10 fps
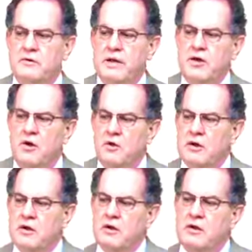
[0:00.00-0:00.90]
We
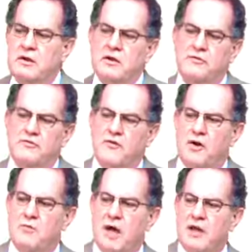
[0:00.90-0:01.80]
don't
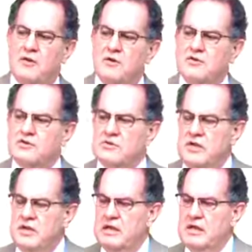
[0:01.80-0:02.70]
confirm
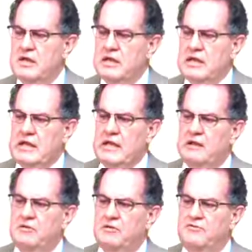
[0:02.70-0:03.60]
others
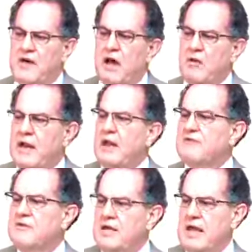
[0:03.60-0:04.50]
in following
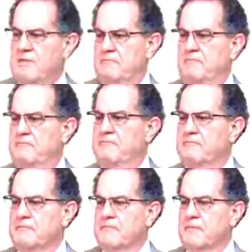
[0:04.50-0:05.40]
after them.
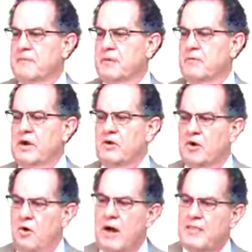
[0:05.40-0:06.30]
We don't
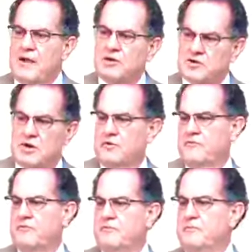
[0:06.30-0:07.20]
go on their
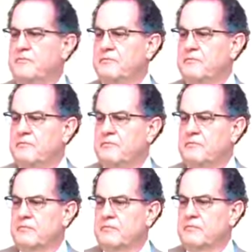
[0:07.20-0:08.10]
turf.
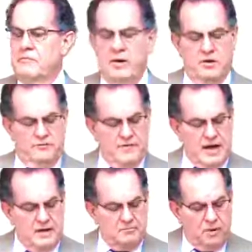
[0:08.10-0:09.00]
We don't
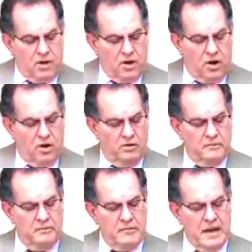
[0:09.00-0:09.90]
find
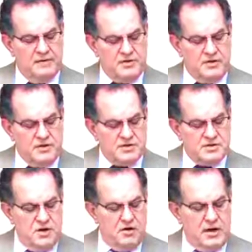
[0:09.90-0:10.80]
Paul after
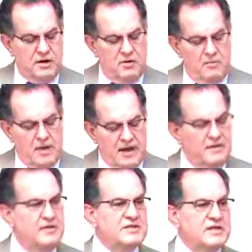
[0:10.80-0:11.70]
this stoning, going
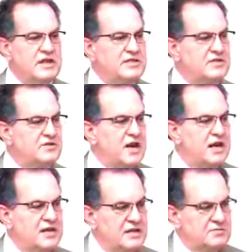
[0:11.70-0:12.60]
back in the cities and
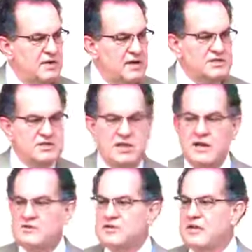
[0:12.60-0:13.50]
trying to get these religious
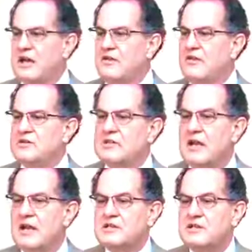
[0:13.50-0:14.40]
leaders together and
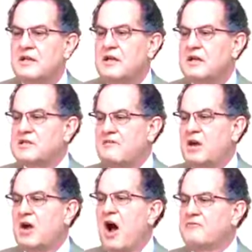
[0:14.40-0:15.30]
saying, let's, let's
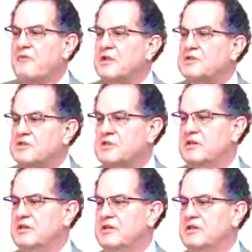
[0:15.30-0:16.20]
have a
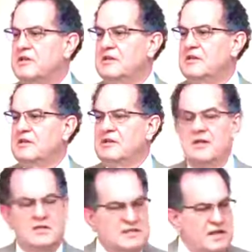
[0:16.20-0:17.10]
conference.
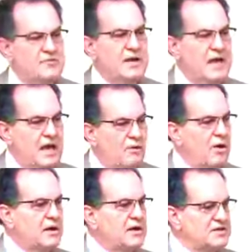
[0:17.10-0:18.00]
And let's see if we can't
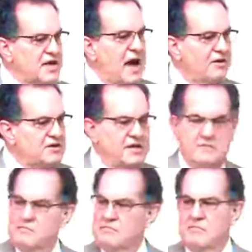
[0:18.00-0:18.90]
work this out.
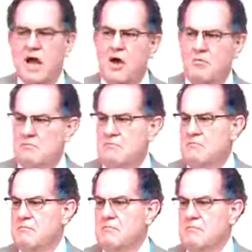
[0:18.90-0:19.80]
No.
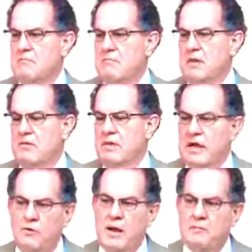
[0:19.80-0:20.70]

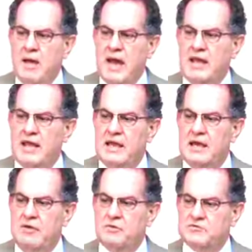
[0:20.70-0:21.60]
When he went back
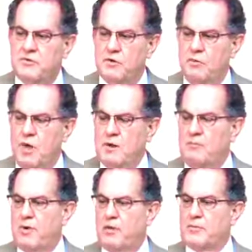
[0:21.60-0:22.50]
in, it was for
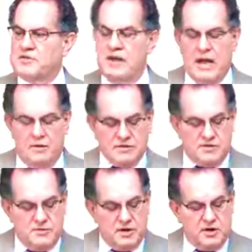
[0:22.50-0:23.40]
one purpose, and that
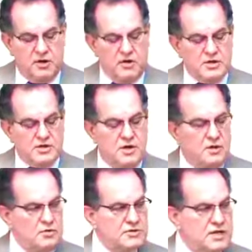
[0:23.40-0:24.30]
was to encourage
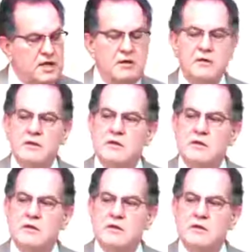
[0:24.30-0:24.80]
those that